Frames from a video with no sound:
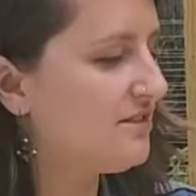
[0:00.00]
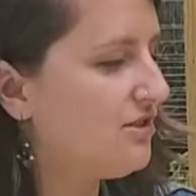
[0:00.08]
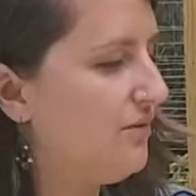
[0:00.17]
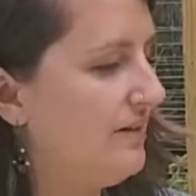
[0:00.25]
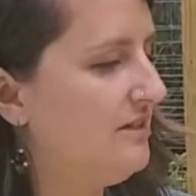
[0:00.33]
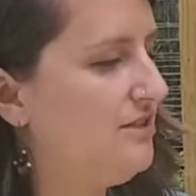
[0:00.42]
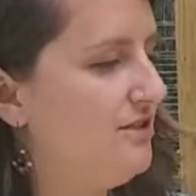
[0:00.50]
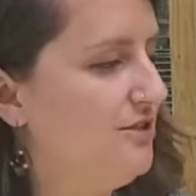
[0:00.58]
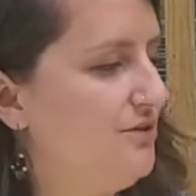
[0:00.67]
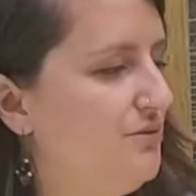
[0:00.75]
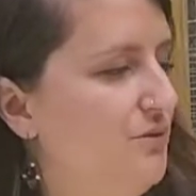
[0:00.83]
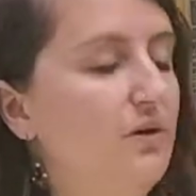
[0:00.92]
going
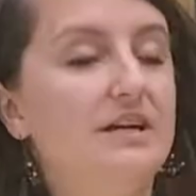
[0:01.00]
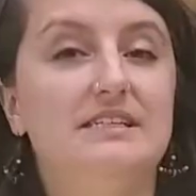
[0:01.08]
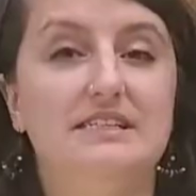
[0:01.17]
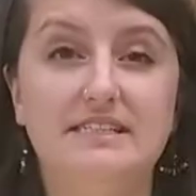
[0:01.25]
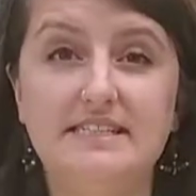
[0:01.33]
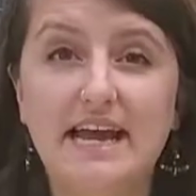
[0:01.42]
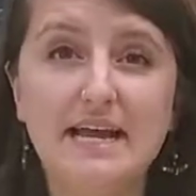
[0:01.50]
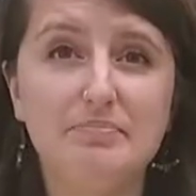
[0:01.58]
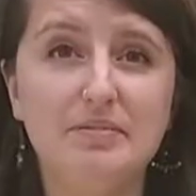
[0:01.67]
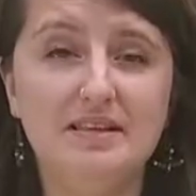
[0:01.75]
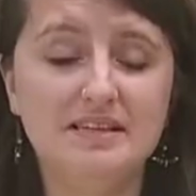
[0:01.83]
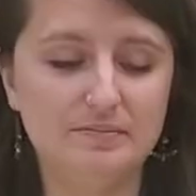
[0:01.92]
to tape
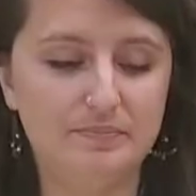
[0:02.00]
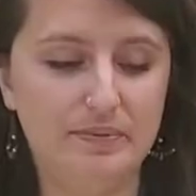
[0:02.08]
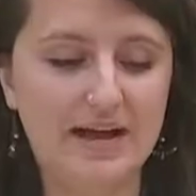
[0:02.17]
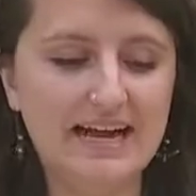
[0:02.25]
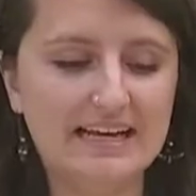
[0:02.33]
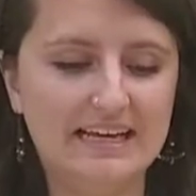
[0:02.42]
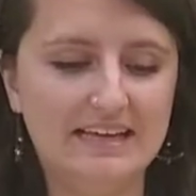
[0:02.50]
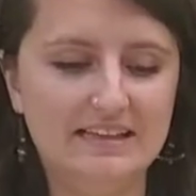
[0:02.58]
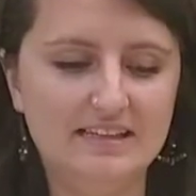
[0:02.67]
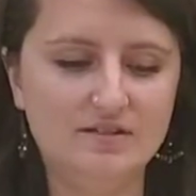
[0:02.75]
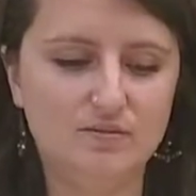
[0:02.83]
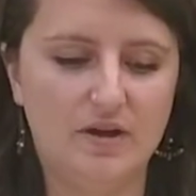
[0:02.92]
this back in
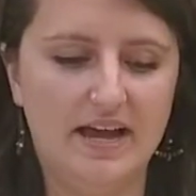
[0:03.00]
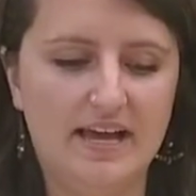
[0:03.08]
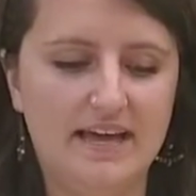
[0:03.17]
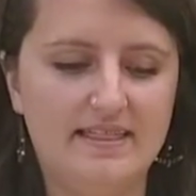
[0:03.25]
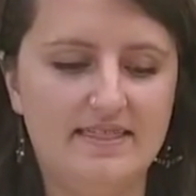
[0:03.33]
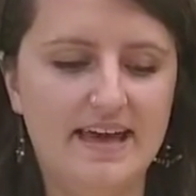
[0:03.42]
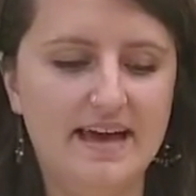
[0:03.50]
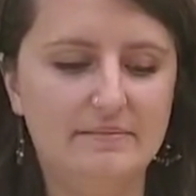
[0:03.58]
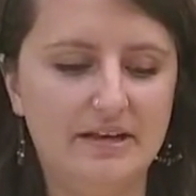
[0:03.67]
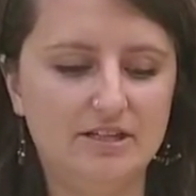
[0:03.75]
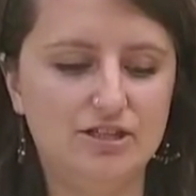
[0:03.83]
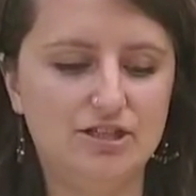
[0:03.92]
this way, and that
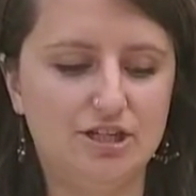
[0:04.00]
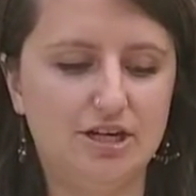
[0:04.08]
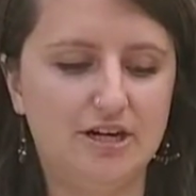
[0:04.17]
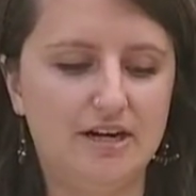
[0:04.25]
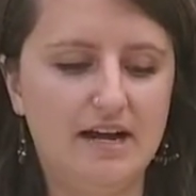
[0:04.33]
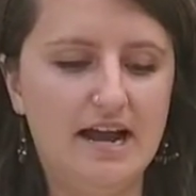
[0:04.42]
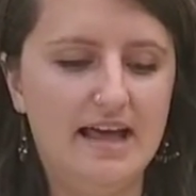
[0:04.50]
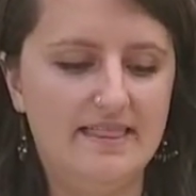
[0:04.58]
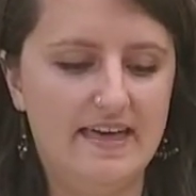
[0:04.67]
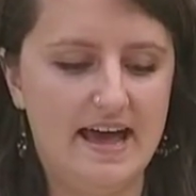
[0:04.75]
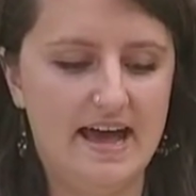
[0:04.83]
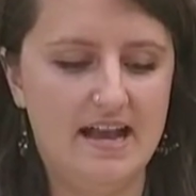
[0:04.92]
makes sure
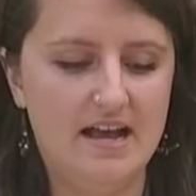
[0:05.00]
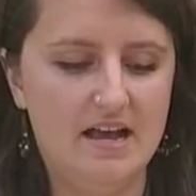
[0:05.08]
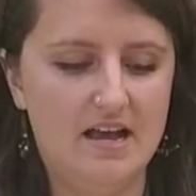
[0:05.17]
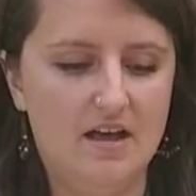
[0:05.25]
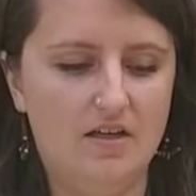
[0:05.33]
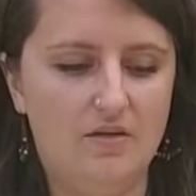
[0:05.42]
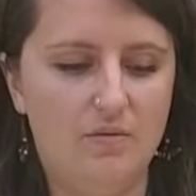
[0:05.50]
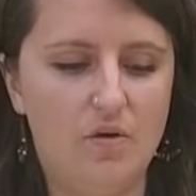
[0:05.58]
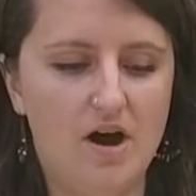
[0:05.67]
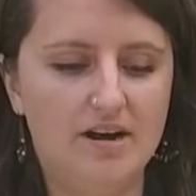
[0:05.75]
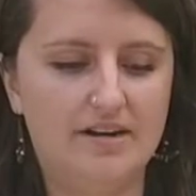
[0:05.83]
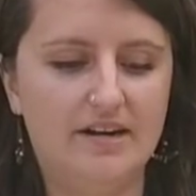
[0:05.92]
that the
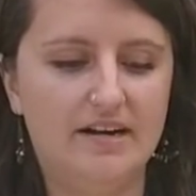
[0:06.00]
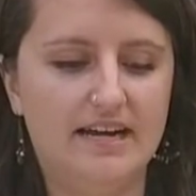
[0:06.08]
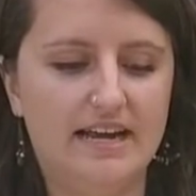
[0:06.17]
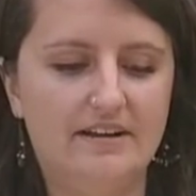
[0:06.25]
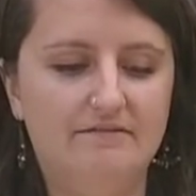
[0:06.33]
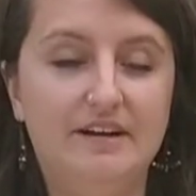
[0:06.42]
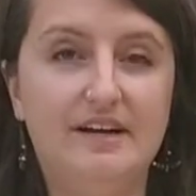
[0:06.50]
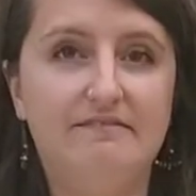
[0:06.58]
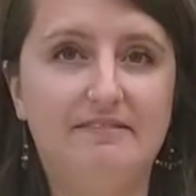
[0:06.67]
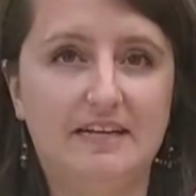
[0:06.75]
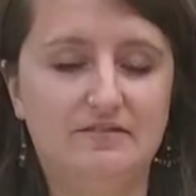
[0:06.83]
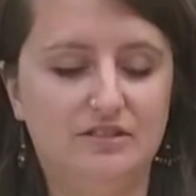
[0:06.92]
water can very
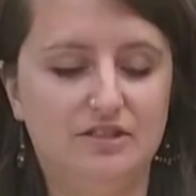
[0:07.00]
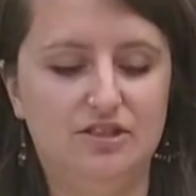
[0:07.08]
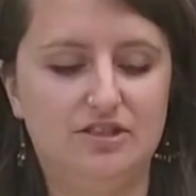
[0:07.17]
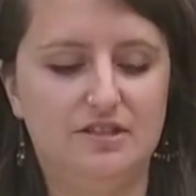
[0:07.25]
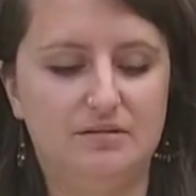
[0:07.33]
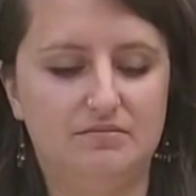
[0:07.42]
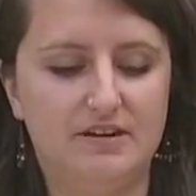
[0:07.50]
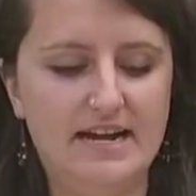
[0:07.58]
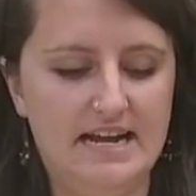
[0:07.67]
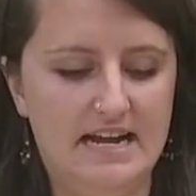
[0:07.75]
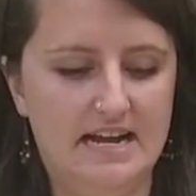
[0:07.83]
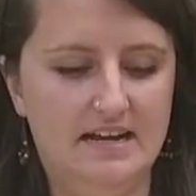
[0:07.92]
effectively just come right
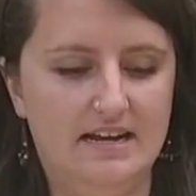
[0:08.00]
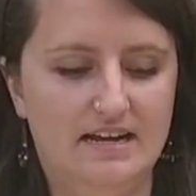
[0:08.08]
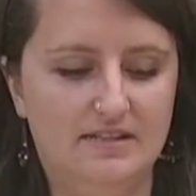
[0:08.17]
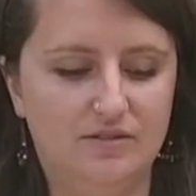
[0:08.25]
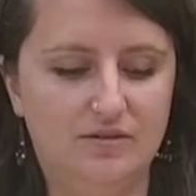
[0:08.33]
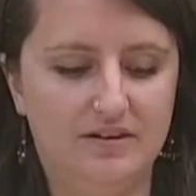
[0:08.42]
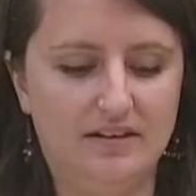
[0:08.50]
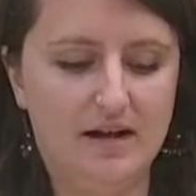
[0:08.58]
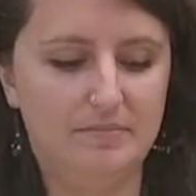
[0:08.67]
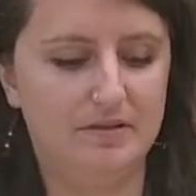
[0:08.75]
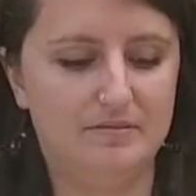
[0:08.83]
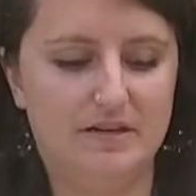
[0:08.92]
in, and so it'll
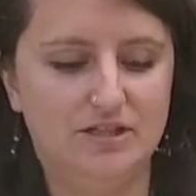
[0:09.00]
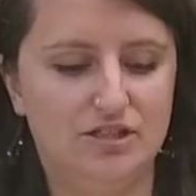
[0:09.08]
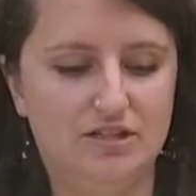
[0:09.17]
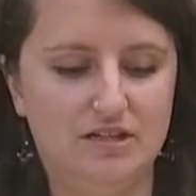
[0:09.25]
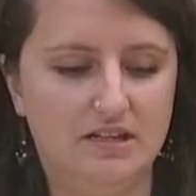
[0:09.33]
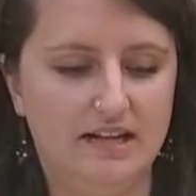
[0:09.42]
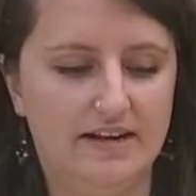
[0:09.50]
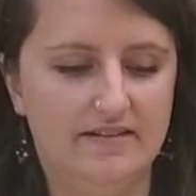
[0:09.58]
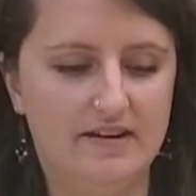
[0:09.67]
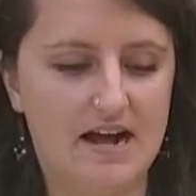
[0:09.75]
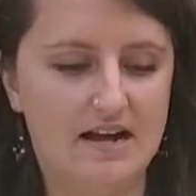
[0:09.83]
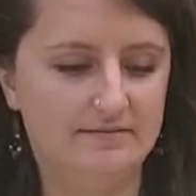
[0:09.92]
help us measure later
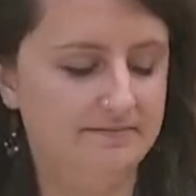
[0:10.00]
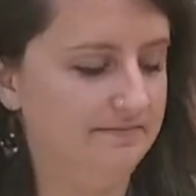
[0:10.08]
on.